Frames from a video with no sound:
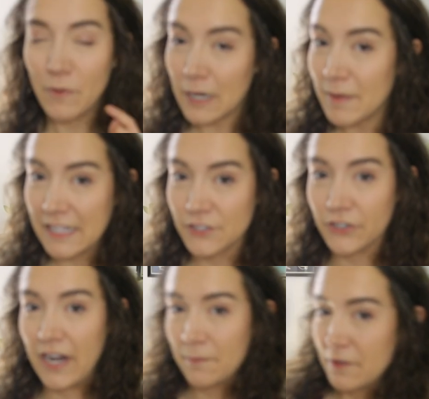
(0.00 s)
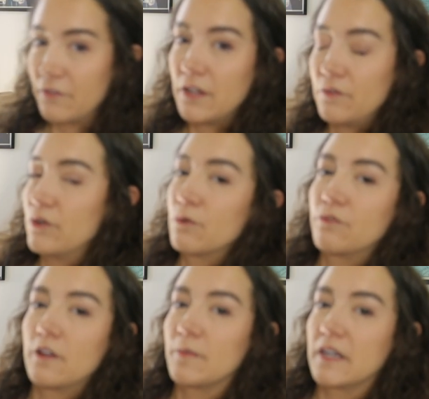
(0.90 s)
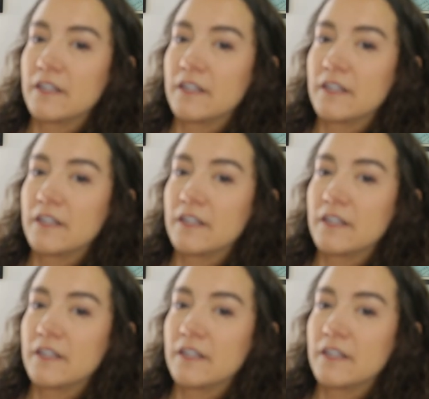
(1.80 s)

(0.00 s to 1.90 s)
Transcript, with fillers: went on my Instagram. If any of you don't follow me on